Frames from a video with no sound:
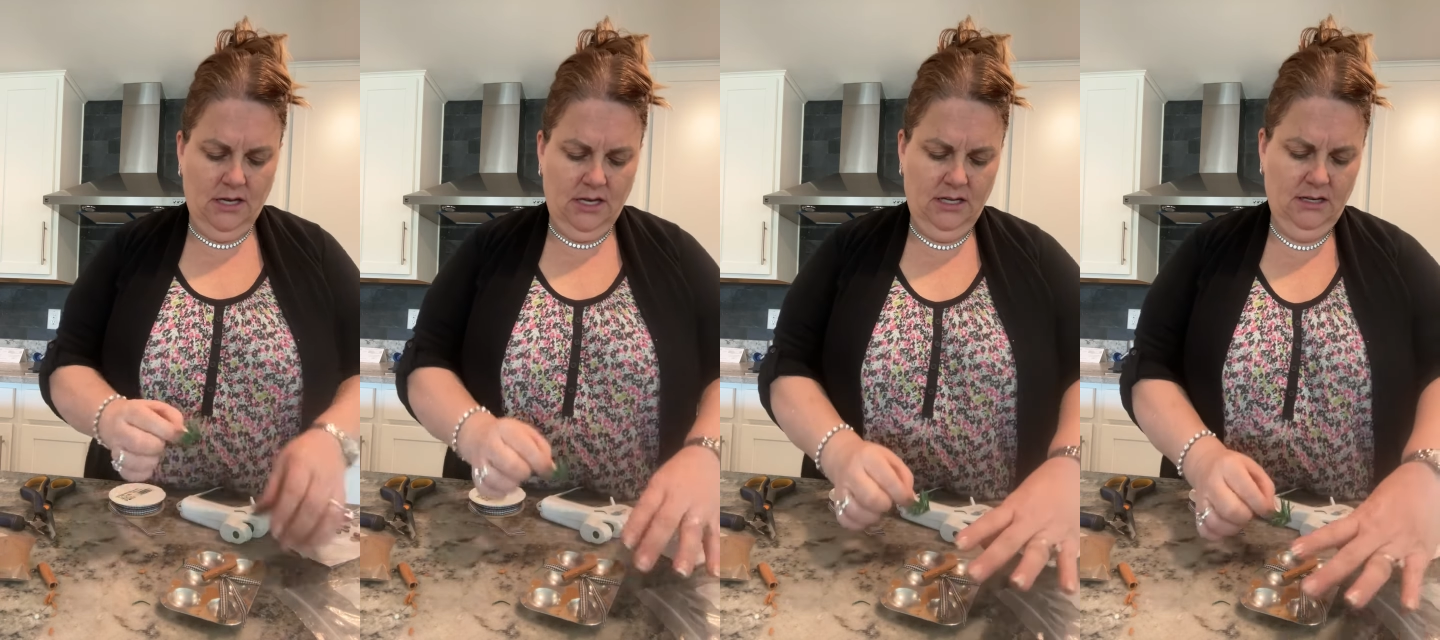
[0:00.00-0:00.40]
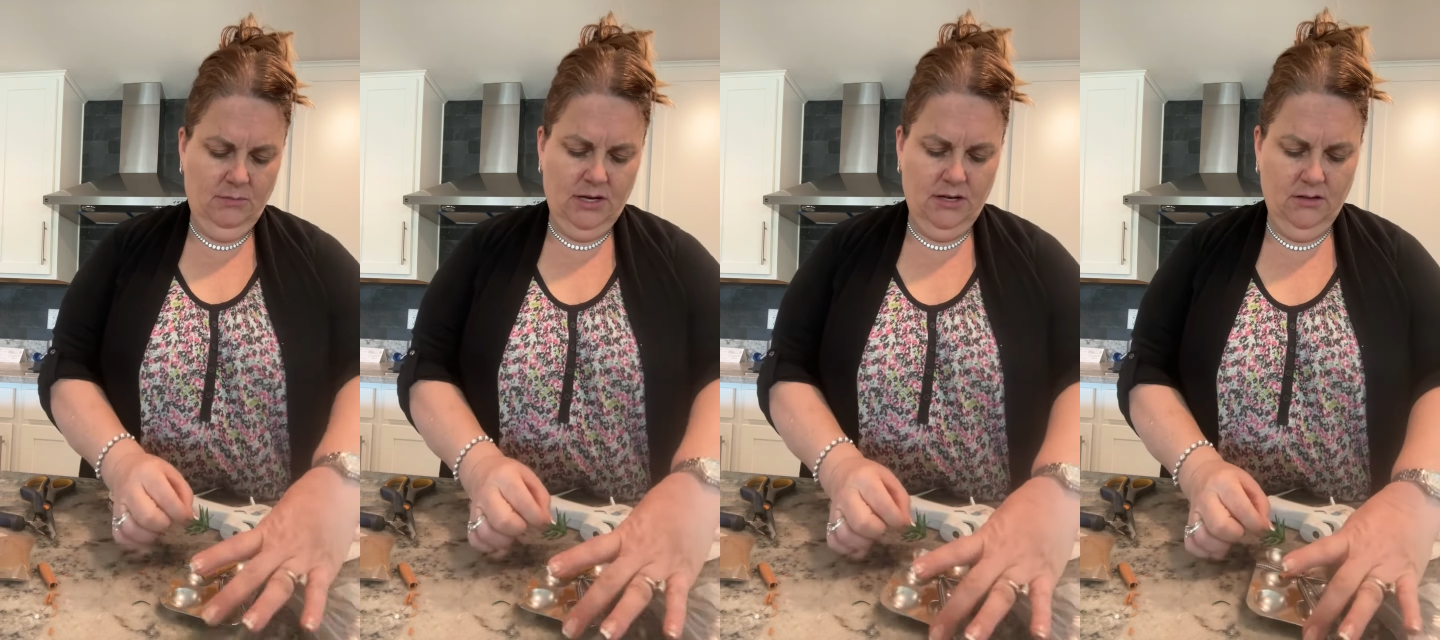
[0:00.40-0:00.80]
and I
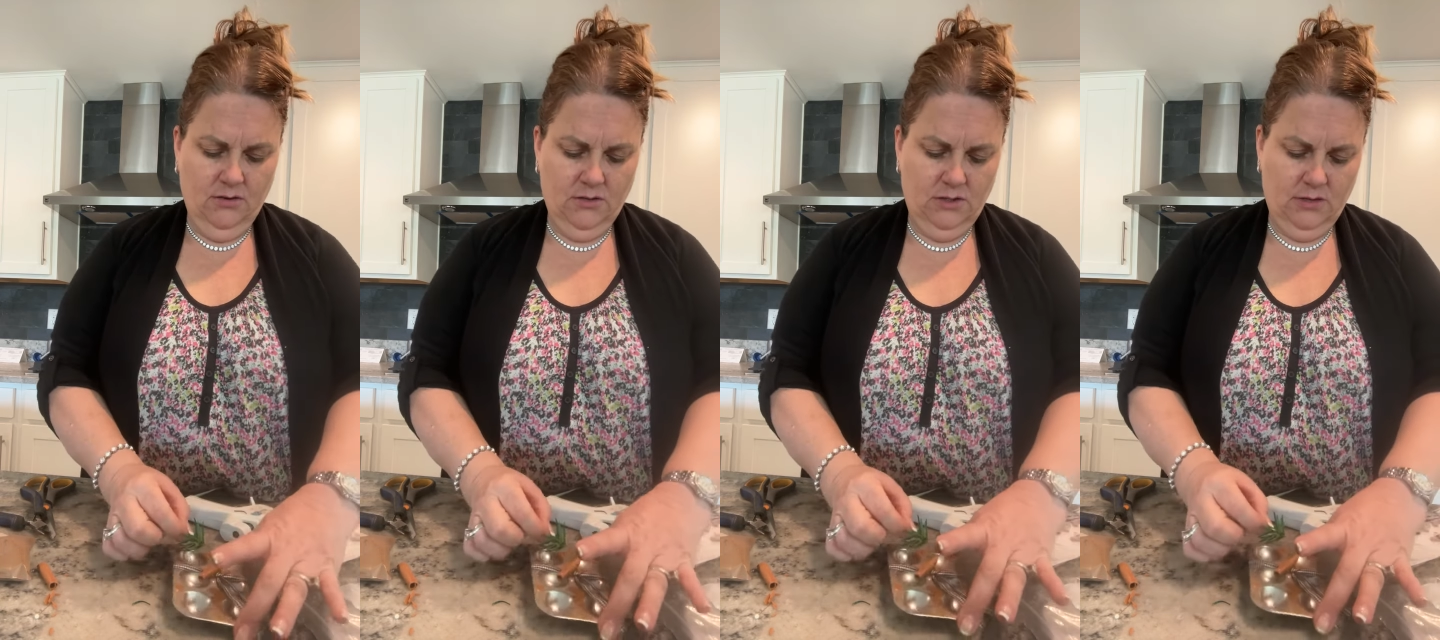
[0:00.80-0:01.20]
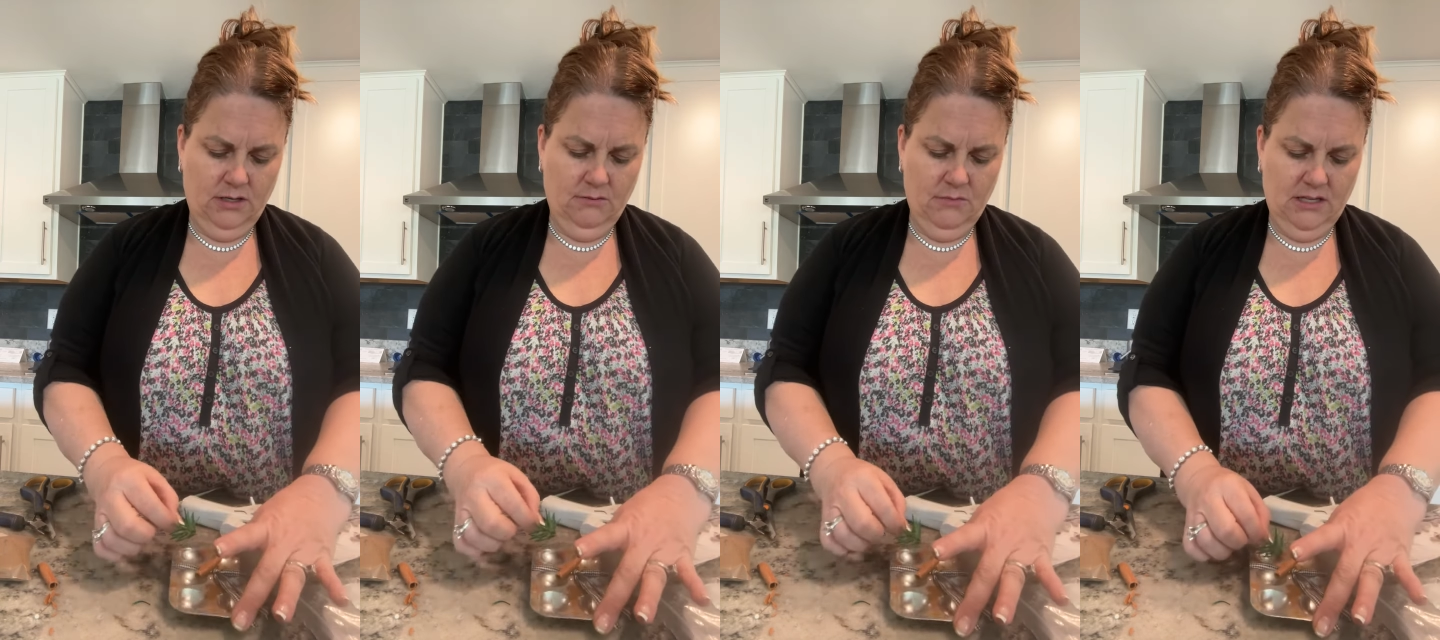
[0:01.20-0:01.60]
buy those so I
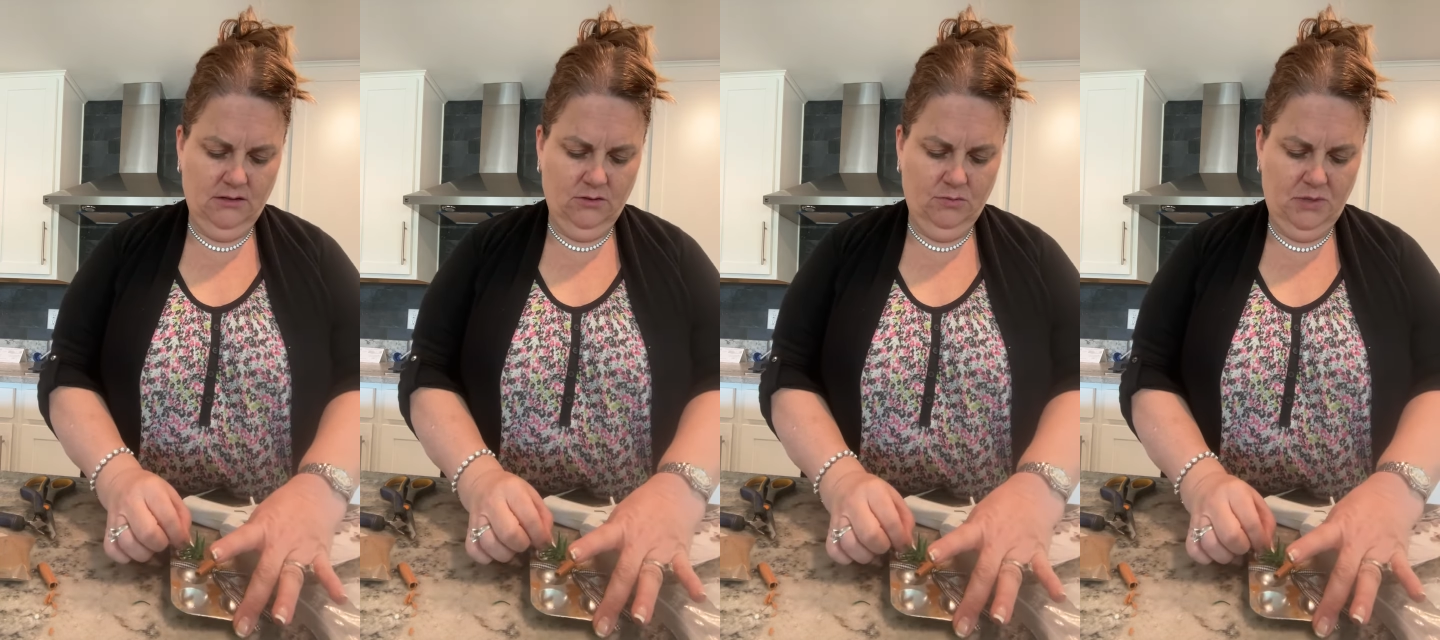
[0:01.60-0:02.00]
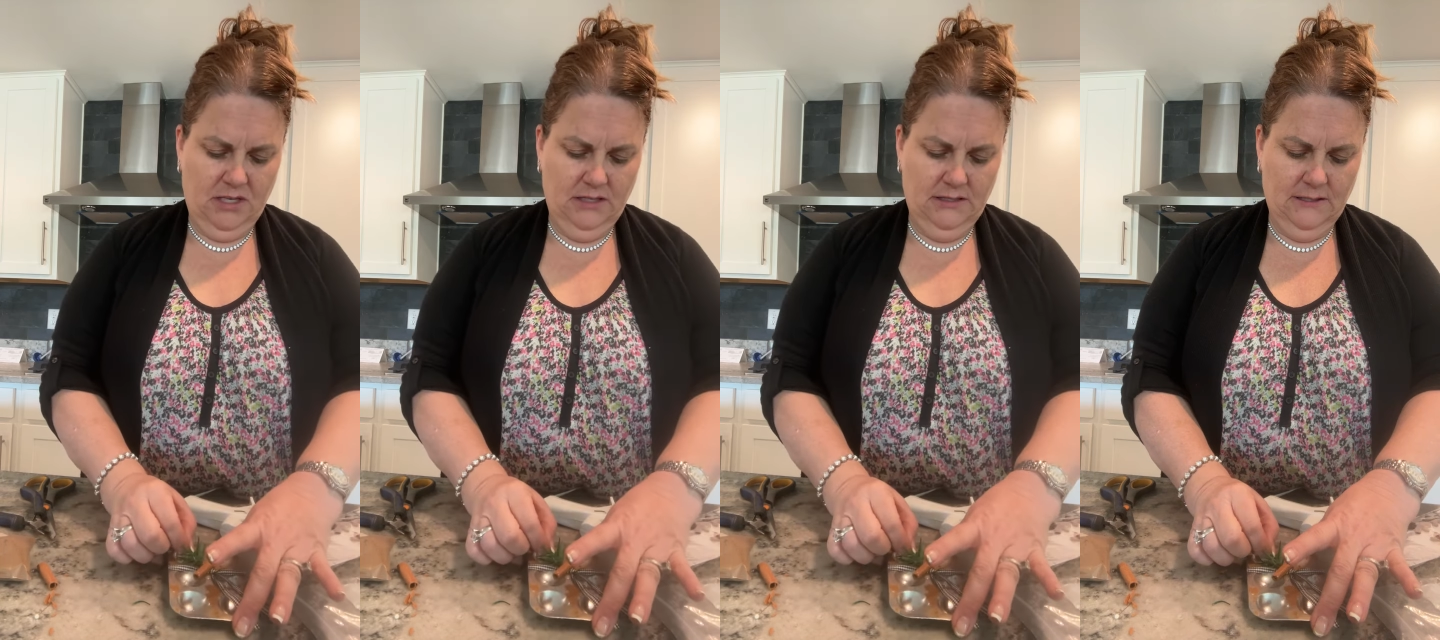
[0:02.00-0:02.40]
can make little
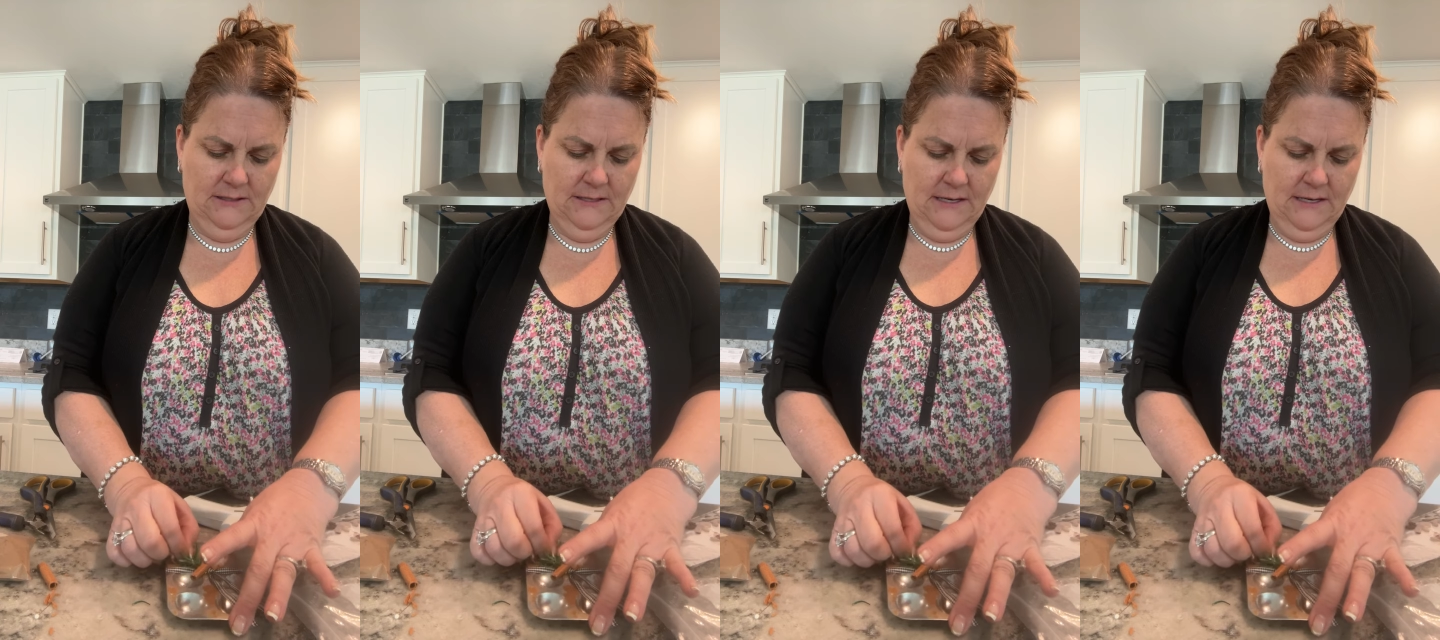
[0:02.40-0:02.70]
pieces.